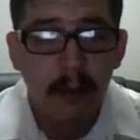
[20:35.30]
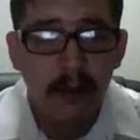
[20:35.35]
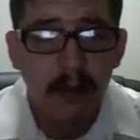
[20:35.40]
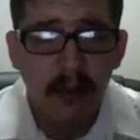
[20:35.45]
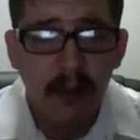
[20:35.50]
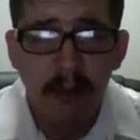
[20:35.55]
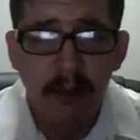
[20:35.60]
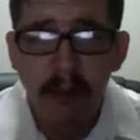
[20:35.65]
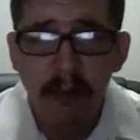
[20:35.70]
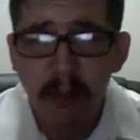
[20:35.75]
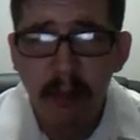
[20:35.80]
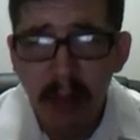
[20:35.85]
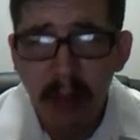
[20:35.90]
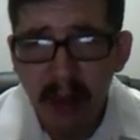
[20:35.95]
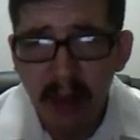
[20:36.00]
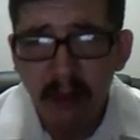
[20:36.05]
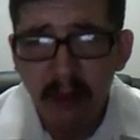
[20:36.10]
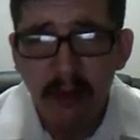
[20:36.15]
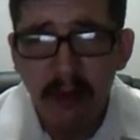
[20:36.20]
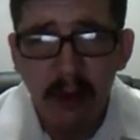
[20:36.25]
The
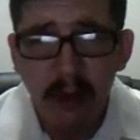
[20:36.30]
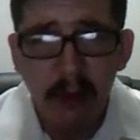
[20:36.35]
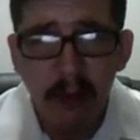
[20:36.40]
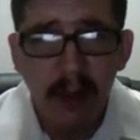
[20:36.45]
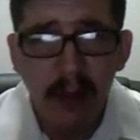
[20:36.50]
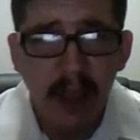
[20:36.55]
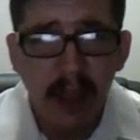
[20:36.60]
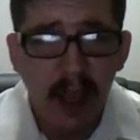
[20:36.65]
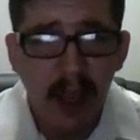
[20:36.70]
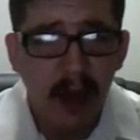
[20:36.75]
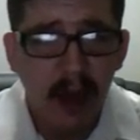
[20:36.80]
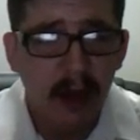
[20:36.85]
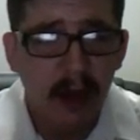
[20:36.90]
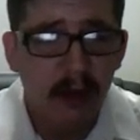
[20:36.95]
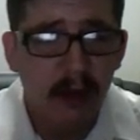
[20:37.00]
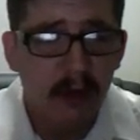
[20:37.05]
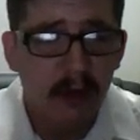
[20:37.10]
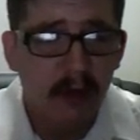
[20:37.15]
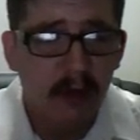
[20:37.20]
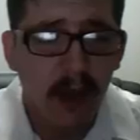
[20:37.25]
basic
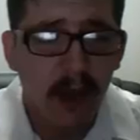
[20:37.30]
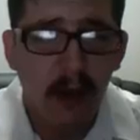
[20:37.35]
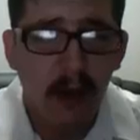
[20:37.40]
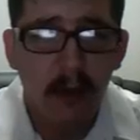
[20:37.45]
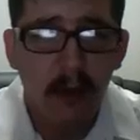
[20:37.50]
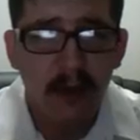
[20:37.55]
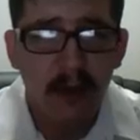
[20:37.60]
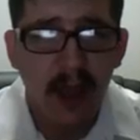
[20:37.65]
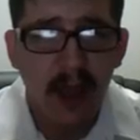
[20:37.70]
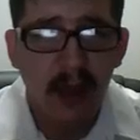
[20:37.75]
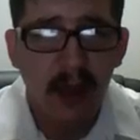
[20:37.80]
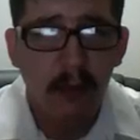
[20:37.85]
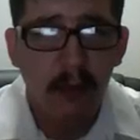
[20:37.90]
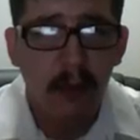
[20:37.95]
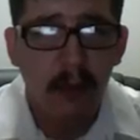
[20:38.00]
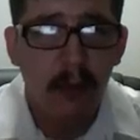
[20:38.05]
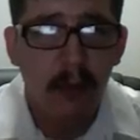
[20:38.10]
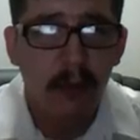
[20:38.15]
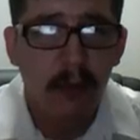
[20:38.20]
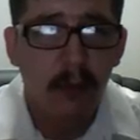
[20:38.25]
mechanics of how attack
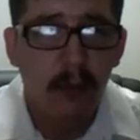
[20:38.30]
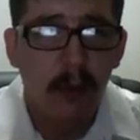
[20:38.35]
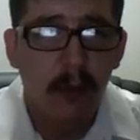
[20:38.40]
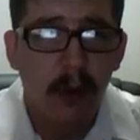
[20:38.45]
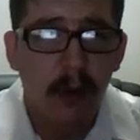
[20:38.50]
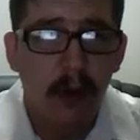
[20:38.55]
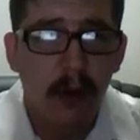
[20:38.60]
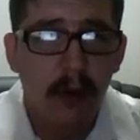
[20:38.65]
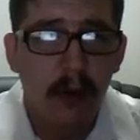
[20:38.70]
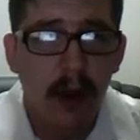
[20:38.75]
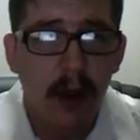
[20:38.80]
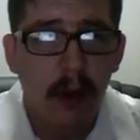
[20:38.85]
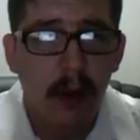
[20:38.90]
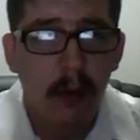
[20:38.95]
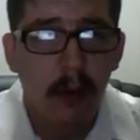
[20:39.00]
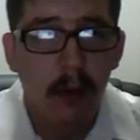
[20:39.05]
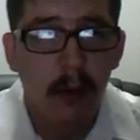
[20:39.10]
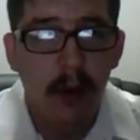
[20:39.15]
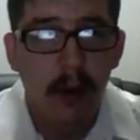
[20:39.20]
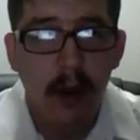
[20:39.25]
rolls worked, how
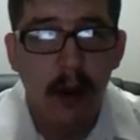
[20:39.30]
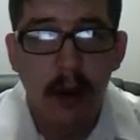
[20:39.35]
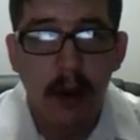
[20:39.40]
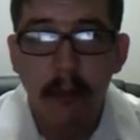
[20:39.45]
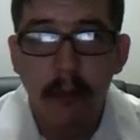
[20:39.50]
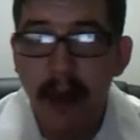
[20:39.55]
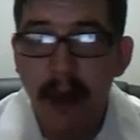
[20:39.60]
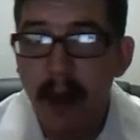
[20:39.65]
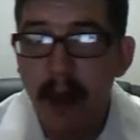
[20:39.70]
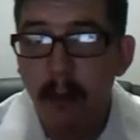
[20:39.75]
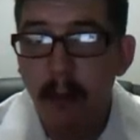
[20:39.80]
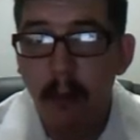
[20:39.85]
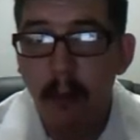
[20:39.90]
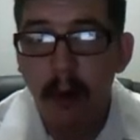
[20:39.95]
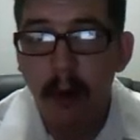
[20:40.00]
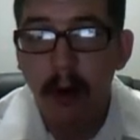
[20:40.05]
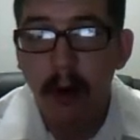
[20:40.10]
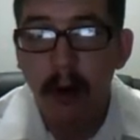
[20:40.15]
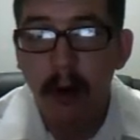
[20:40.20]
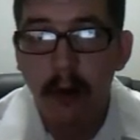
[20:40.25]
combat
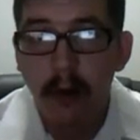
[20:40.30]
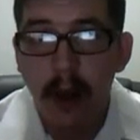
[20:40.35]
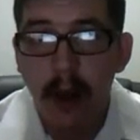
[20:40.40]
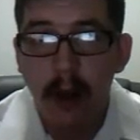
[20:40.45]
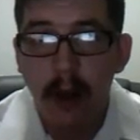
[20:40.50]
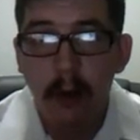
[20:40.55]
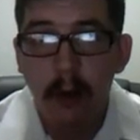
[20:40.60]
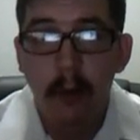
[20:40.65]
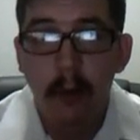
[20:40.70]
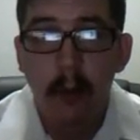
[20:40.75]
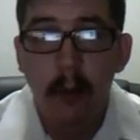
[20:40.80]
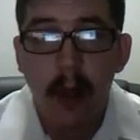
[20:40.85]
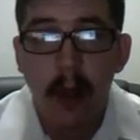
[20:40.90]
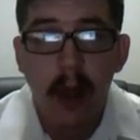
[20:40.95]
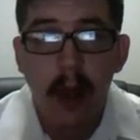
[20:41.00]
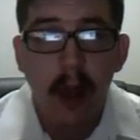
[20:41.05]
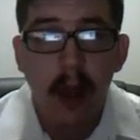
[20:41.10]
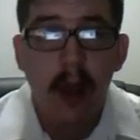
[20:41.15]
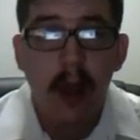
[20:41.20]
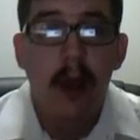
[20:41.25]
worked,
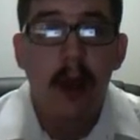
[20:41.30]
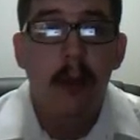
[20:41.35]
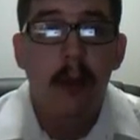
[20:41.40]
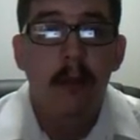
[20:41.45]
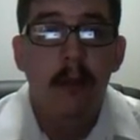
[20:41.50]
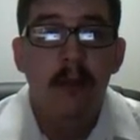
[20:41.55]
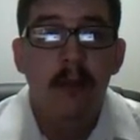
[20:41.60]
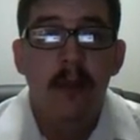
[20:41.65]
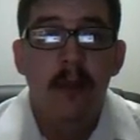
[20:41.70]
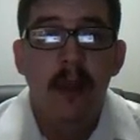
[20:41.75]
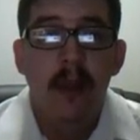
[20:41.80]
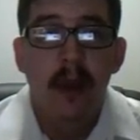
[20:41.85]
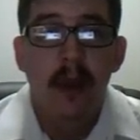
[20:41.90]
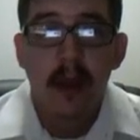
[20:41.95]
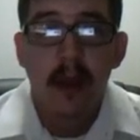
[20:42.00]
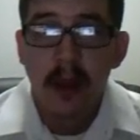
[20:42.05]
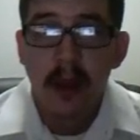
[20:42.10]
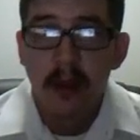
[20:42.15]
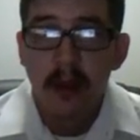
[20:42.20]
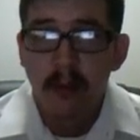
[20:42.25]
how
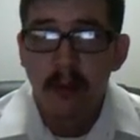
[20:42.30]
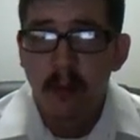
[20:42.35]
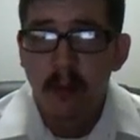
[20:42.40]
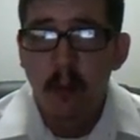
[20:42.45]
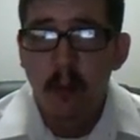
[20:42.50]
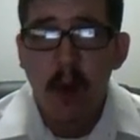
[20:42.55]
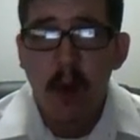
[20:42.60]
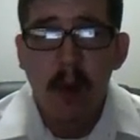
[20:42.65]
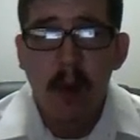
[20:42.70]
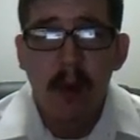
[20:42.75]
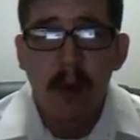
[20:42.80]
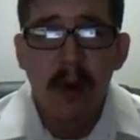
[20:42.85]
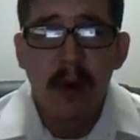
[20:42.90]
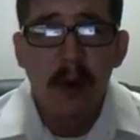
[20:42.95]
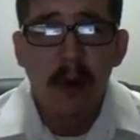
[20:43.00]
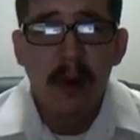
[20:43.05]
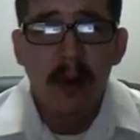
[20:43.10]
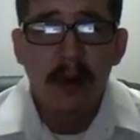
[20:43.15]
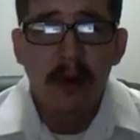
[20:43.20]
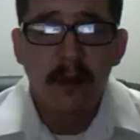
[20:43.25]
what were
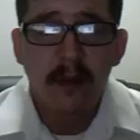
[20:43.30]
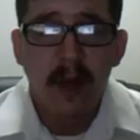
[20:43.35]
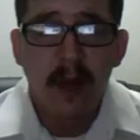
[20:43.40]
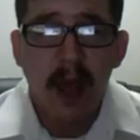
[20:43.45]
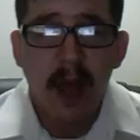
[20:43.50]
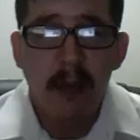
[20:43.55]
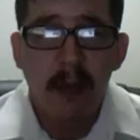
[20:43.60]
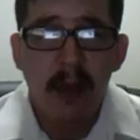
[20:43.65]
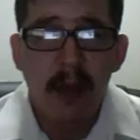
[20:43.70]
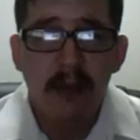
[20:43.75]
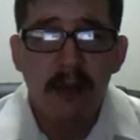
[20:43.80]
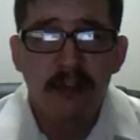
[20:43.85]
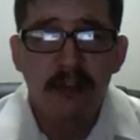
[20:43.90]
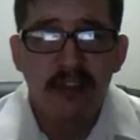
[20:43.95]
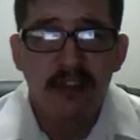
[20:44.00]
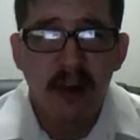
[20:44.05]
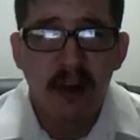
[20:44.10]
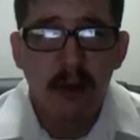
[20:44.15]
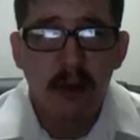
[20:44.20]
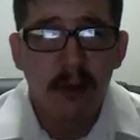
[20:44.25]
known at the time as
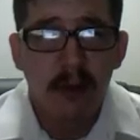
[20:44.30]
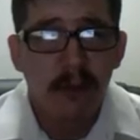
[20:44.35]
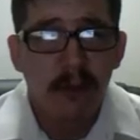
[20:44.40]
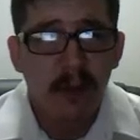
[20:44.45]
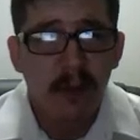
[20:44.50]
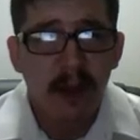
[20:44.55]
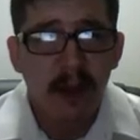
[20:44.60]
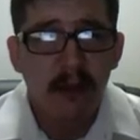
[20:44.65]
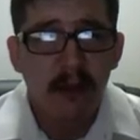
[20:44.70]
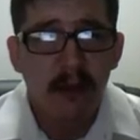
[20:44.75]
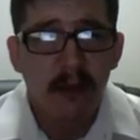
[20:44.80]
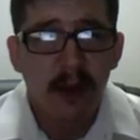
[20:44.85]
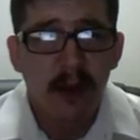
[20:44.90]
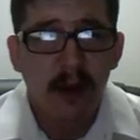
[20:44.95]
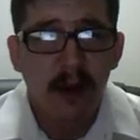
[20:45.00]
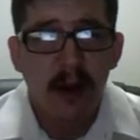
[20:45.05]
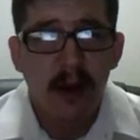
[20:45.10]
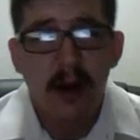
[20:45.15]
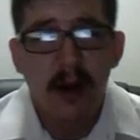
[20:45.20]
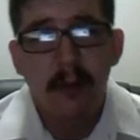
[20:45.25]
general feats and
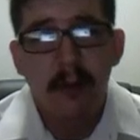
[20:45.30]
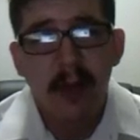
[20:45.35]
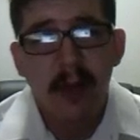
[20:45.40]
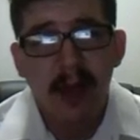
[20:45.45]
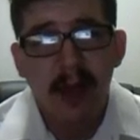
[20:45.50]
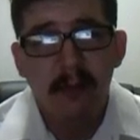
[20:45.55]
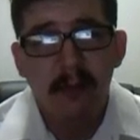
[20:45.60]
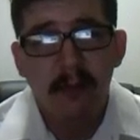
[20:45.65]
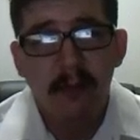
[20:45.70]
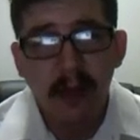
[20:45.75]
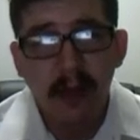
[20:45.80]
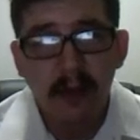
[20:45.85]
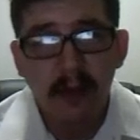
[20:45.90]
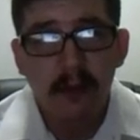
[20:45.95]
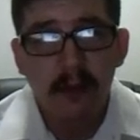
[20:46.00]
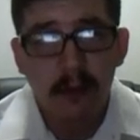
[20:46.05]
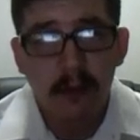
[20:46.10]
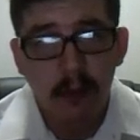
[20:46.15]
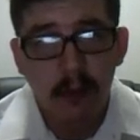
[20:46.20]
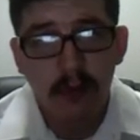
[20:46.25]
combat
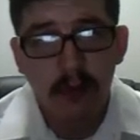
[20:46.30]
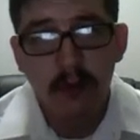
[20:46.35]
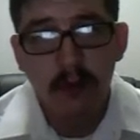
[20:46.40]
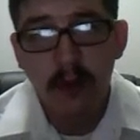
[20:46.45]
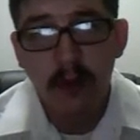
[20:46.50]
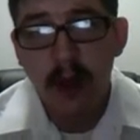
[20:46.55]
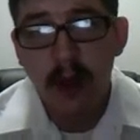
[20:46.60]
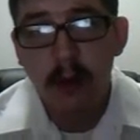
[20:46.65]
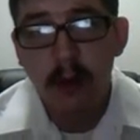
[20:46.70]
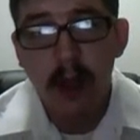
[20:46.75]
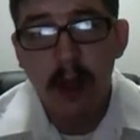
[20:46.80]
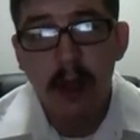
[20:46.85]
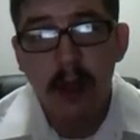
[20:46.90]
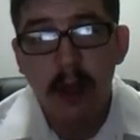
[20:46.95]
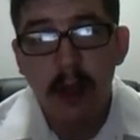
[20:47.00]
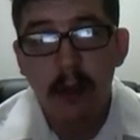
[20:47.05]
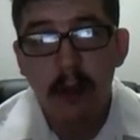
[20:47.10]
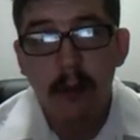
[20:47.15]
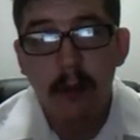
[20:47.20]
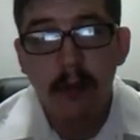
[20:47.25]
feats, which now kind
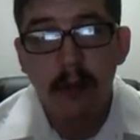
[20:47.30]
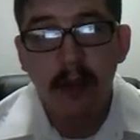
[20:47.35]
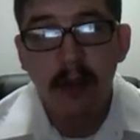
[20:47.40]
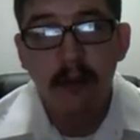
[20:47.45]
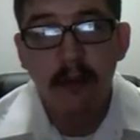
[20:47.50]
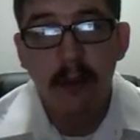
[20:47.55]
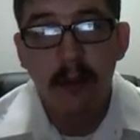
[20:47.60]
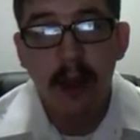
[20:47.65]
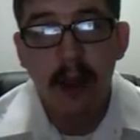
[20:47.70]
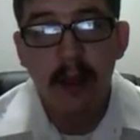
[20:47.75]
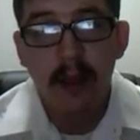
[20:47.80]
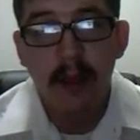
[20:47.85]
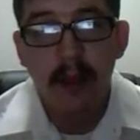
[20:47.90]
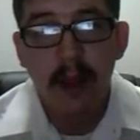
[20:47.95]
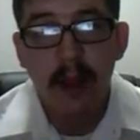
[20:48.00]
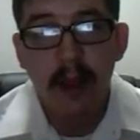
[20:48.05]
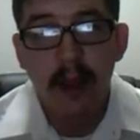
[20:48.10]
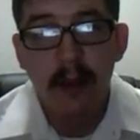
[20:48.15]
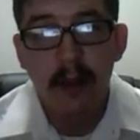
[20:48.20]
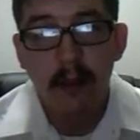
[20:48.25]
of got replaced by
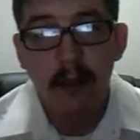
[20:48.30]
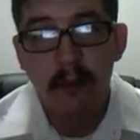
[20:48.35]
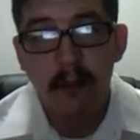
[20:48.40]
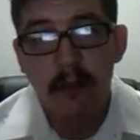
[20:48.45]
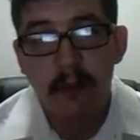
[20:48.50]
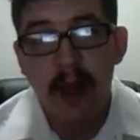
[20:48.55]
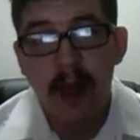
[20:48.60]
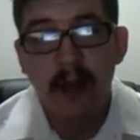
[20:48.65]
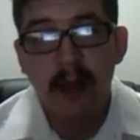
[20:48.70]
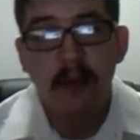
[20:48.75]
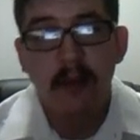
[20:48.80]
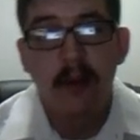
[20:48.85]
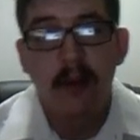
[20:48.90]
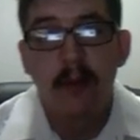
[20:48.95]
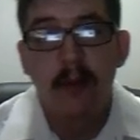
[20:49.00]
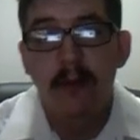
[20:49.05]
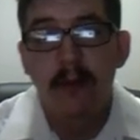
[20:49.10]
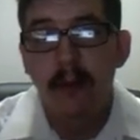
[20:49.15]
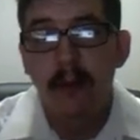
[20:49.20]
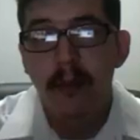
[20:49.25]
the flat
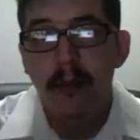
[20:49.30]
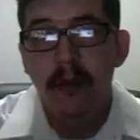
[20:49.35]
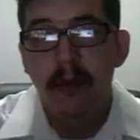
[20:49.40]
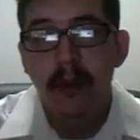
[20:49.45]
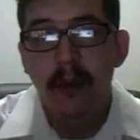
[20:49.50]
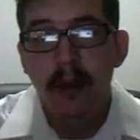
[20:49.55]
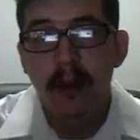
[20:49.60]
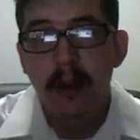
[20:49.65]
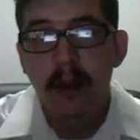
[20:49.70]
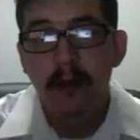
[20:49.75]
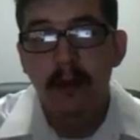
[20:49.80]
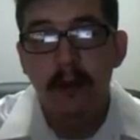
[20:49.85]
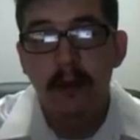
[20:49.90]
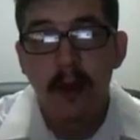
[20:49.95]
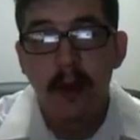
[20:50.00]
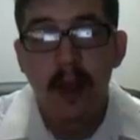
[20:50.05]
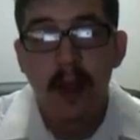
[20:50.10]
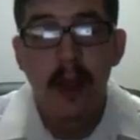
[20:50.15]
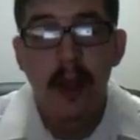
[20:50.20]
term of abilities.